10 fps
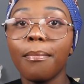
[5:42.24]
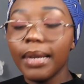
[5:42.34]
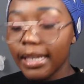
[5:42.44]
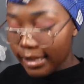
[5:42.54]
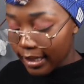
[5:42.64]

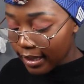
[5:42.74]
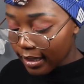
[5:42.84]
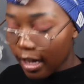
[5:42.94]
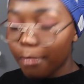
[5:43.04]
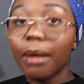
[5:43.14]

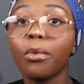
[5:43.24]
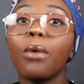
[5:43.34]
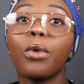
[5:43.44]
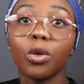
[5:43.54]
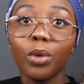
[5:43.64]
listen, I
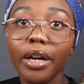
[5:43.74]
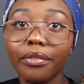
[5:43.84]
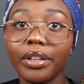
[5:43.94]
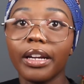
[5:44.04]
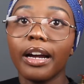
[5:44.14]
want to work
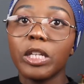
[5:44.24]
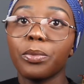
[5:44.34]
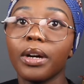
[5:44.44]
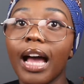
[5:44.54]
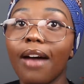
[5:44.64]
for you guys,
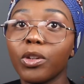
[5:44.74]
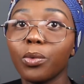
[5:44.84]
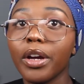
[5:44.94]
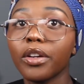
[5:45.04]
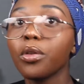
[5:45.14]
but I have to
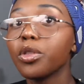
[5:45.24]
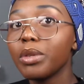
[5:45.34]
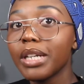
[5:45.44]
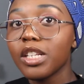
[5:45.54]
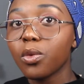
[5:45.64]
work on
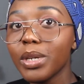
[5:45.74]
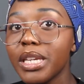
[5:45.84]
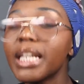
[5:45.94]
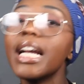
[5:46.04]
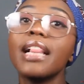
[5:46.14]
3 days a
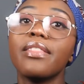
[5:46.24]
week.